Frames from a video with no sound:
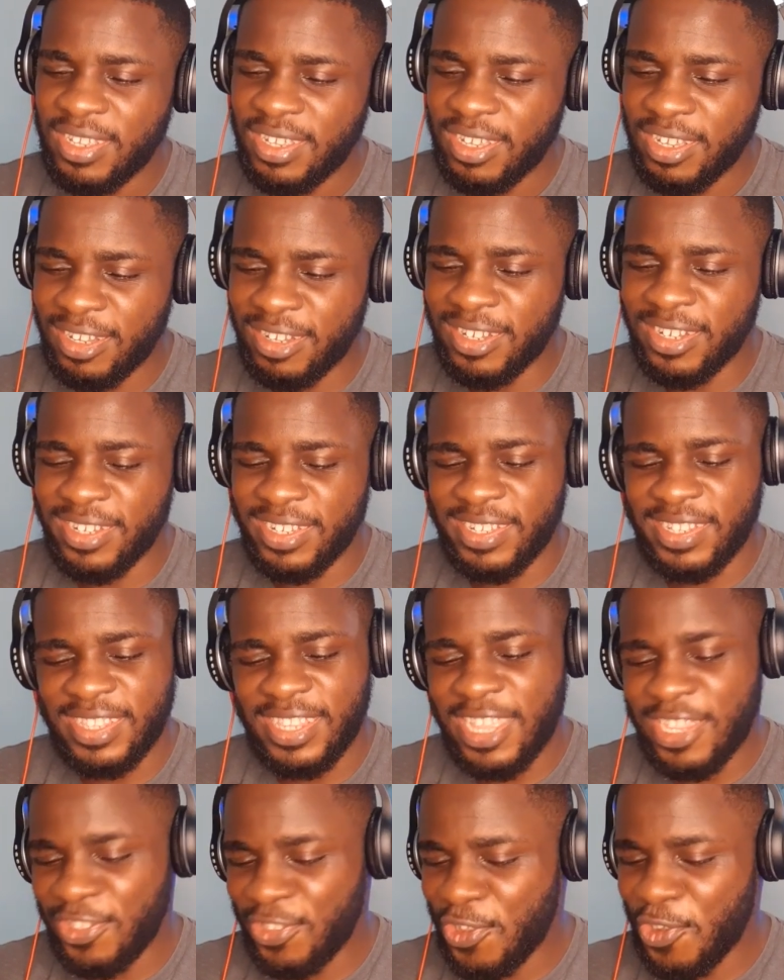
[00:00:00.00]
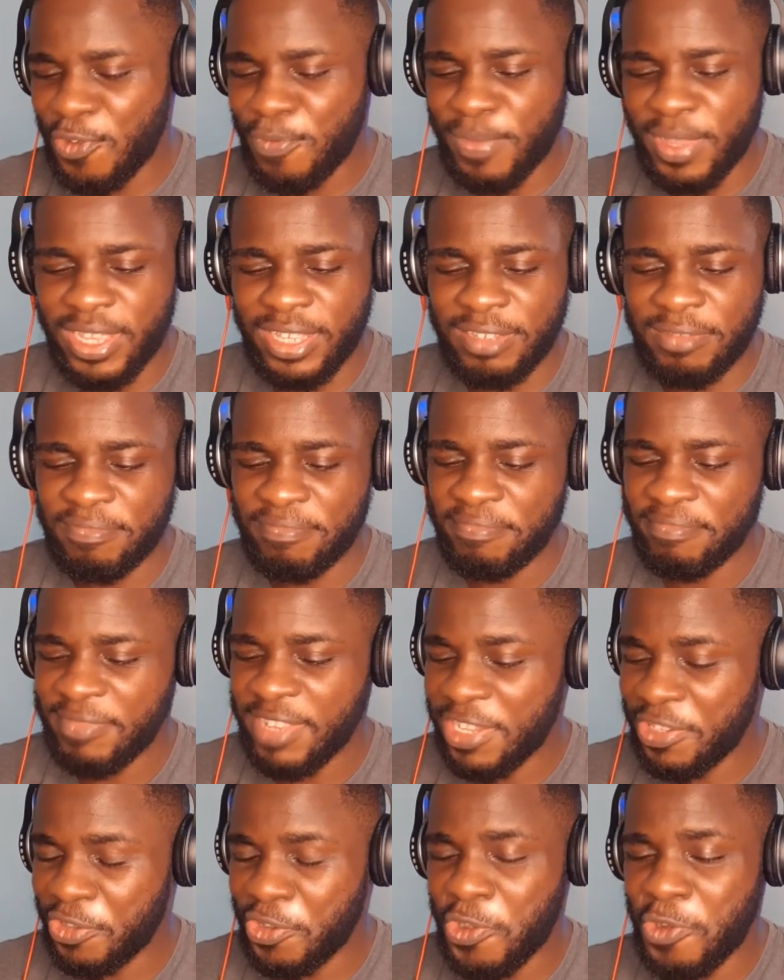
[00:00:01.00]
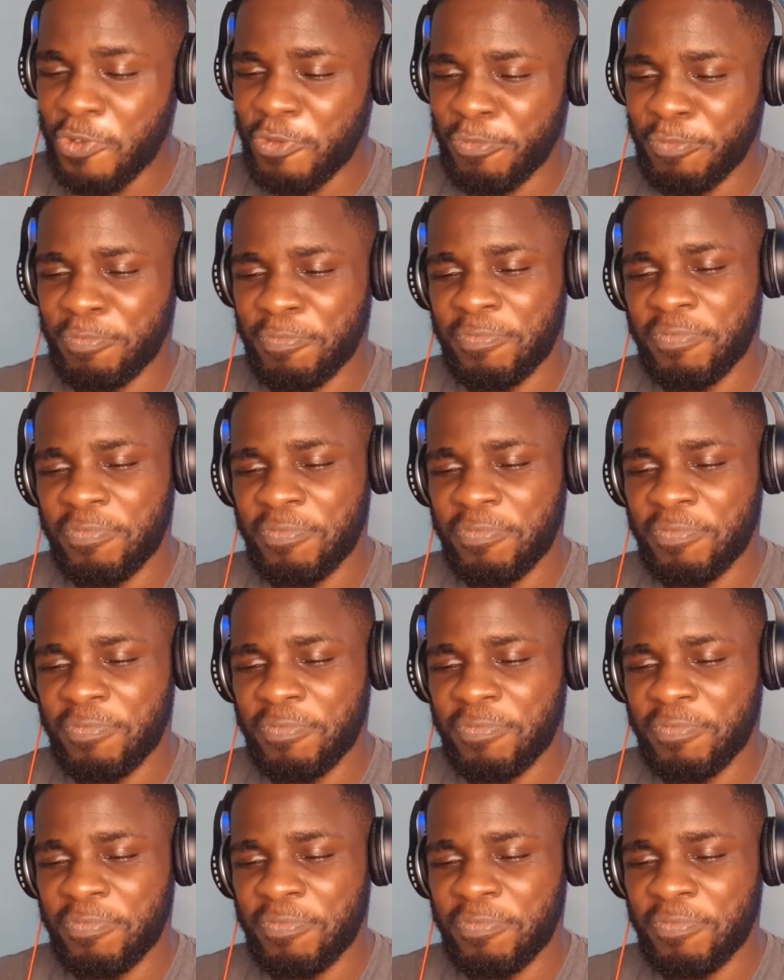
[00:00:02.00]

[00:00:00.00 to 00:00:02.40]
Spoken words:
Ah, let's go, man. Let's go.